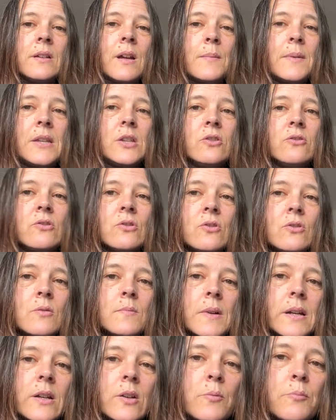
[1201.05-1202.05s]
I mean, you saw
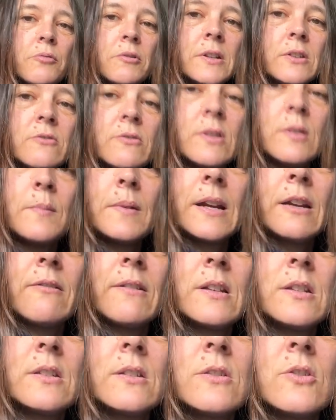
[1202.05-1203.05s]
my old printer in the
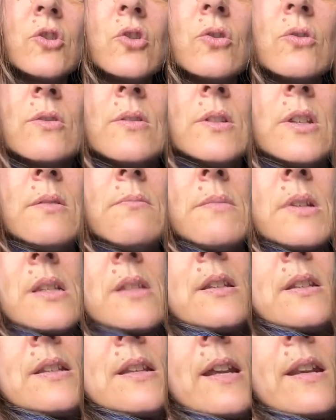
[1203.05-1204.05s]
background. Sure, you must
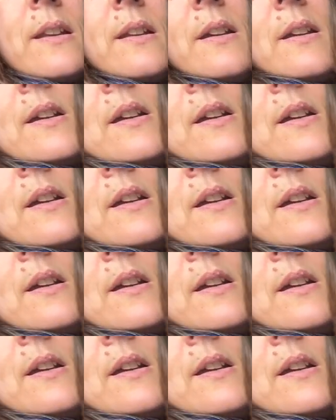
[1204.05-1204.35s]
have done.